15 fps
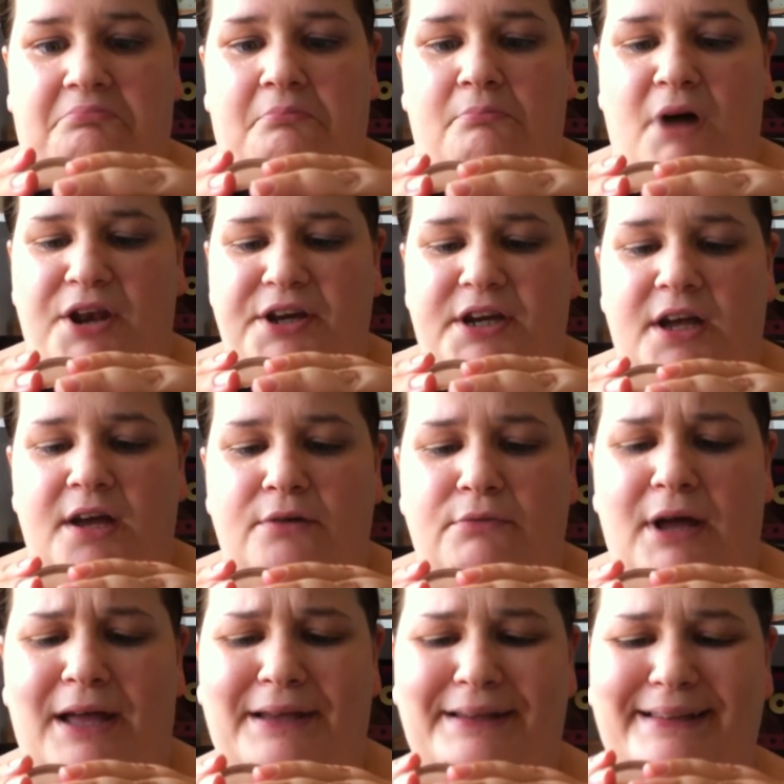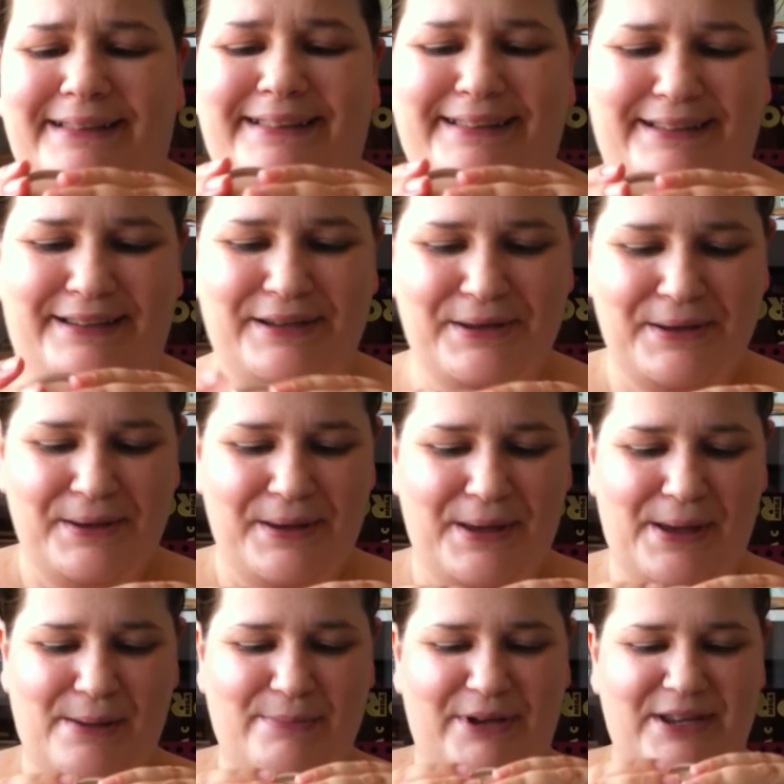Monaco.
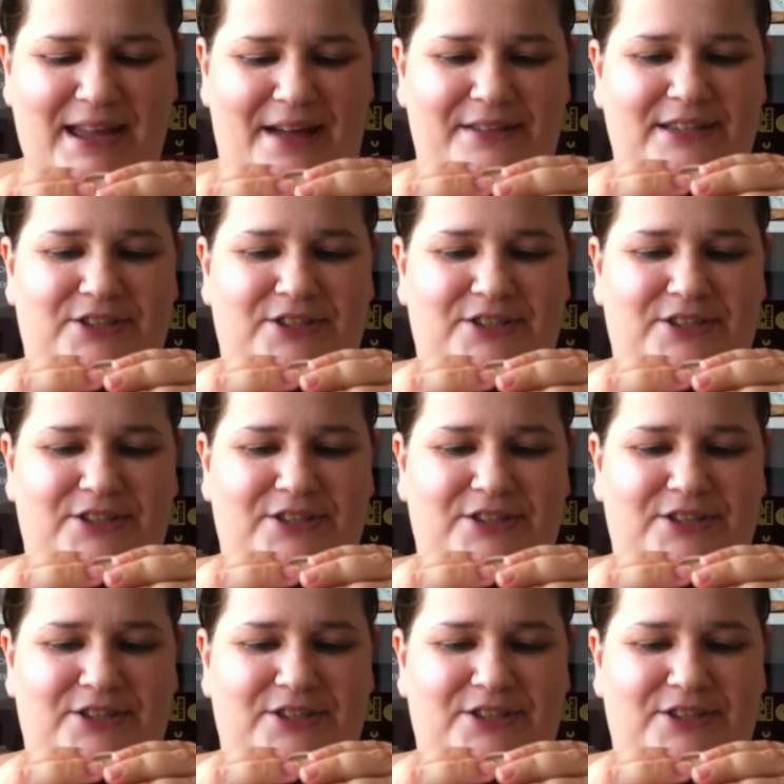But yeah,